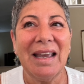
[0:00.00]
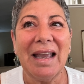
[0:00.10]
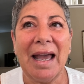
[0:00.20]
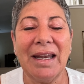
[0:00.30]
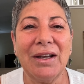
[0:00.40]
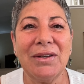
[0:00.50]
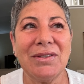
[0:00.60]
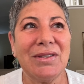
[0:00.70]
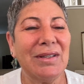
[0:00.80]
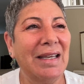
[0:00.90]
And he
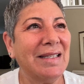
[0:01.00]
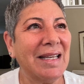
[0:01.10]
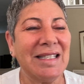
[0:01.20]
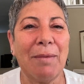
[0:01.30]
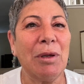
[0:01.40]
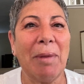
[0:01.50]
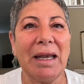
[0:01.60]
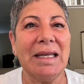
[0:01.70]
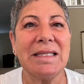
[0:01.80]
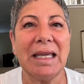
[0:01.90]
goes, he said something about
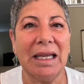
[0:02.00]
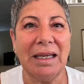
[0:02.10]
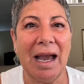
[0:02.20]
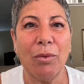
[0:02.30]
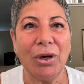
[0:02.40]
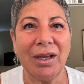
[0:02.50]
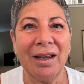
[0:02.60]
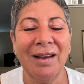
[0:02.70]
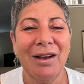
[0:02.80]
his key not working.